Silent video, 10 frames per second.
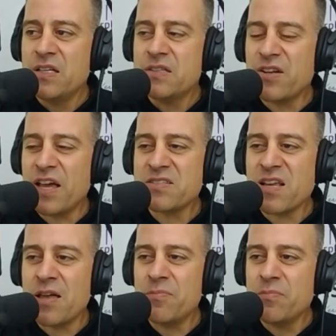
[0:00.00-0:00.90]
Till next
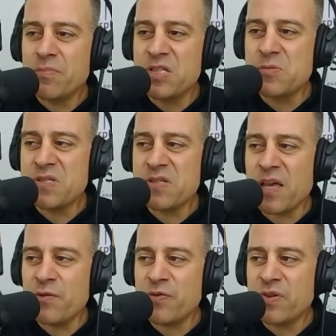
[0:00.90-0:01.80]
time, please be
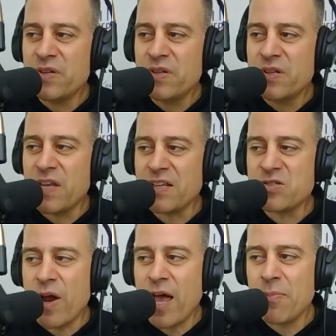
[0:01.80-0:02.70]
safe. That's
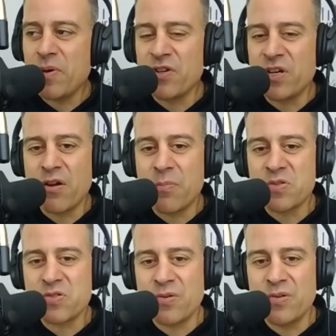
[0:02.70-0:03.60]
a wrap of another
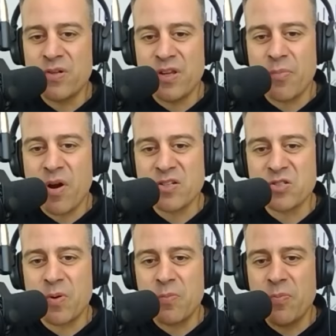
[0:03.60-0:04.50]
episode of the
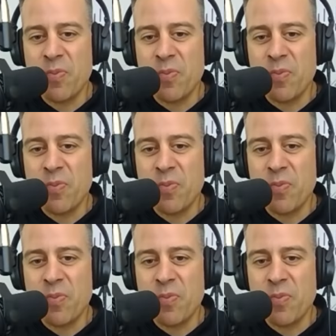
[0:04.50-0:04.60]
Project Purple